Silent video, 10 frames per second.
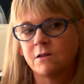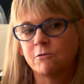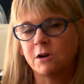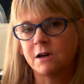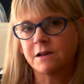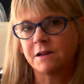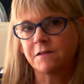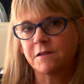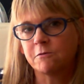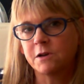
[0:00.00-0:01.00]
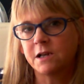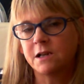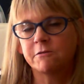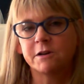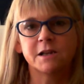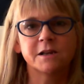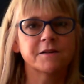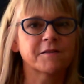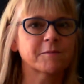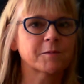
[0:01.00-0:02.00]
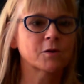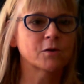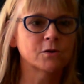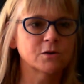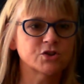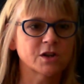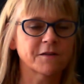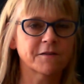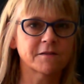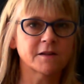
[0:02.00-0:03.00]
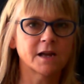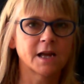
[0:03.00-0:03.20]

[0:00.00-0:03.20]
ride. It really is gorgeous,